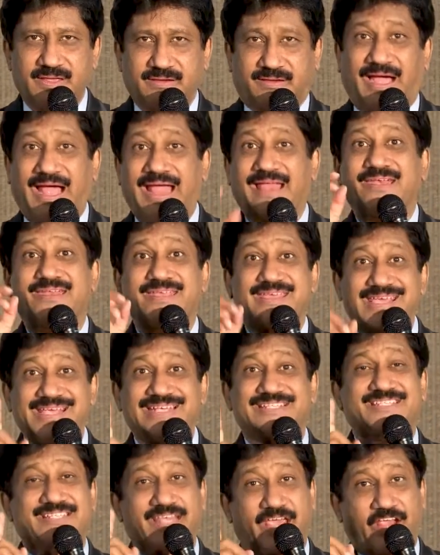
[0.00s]
And
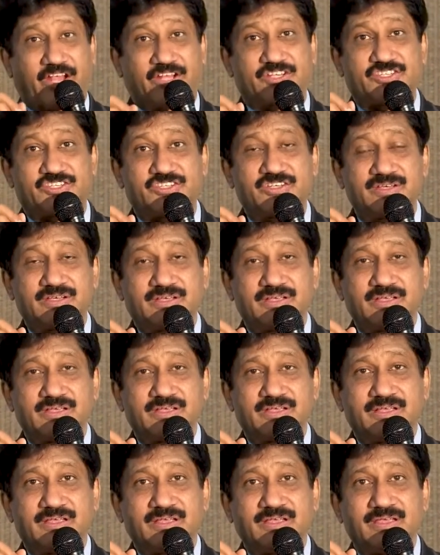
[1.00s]
he says,
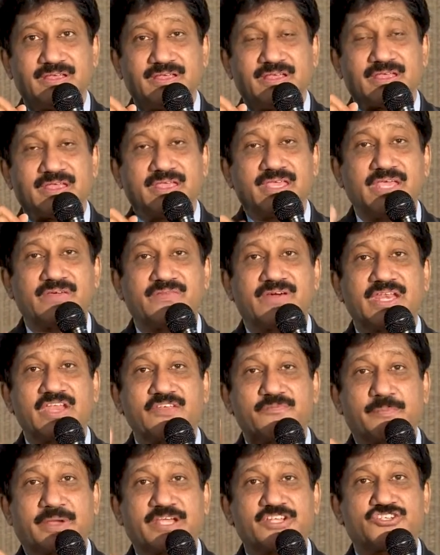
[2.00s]
even
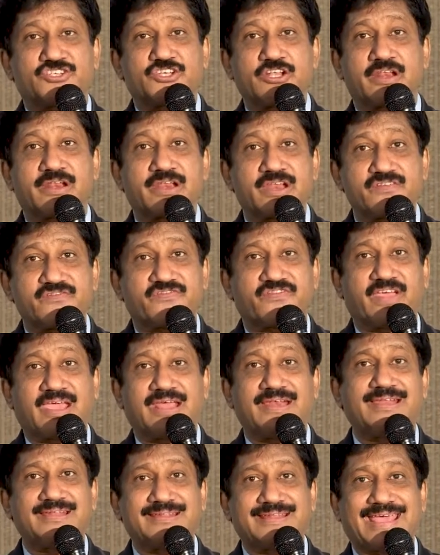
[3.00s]
if my children
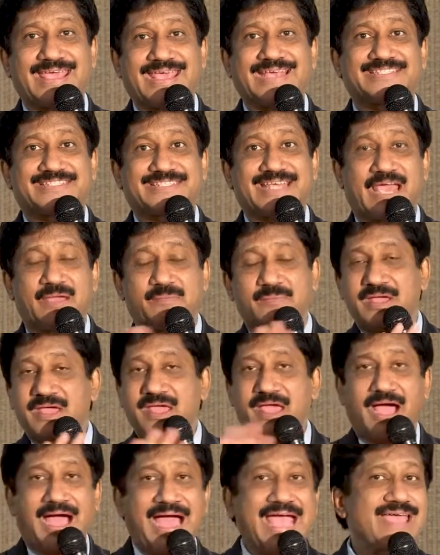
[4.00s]
fail in the exam,
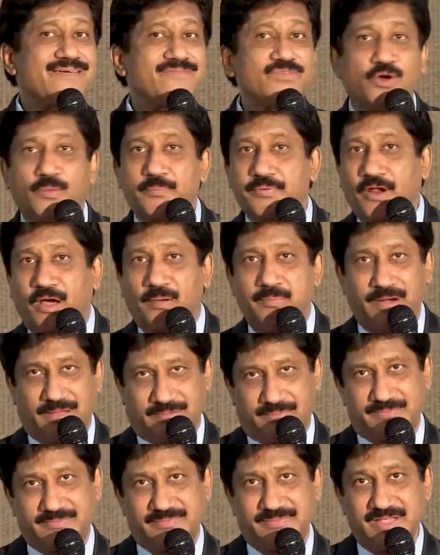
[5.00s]
I have no
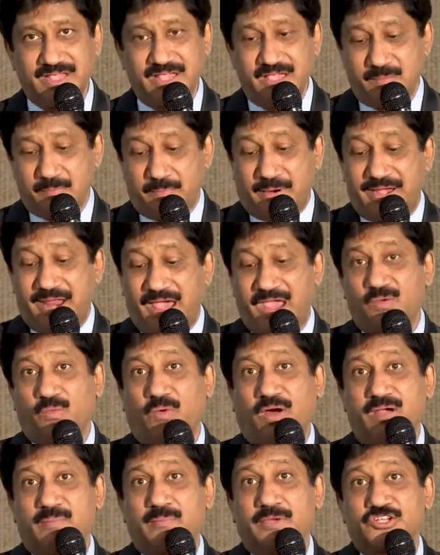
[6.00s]
problem. But I
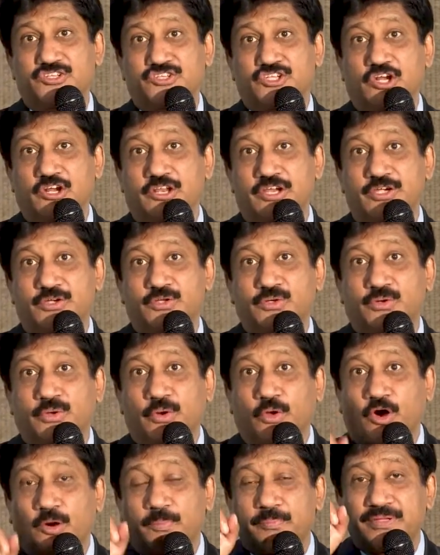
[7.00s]
want my children to
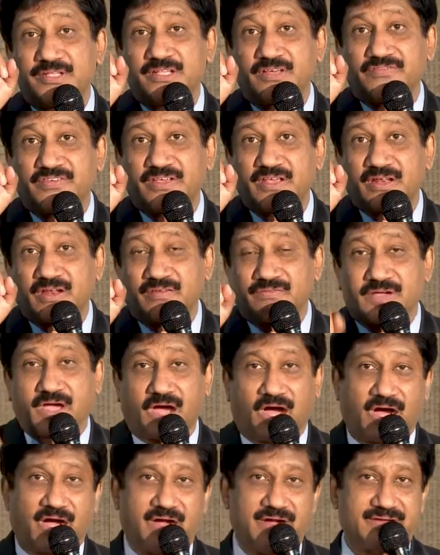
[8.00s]
grow up in the fear of
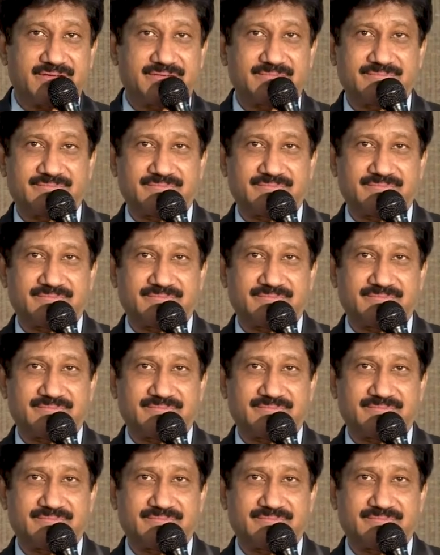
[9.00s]
God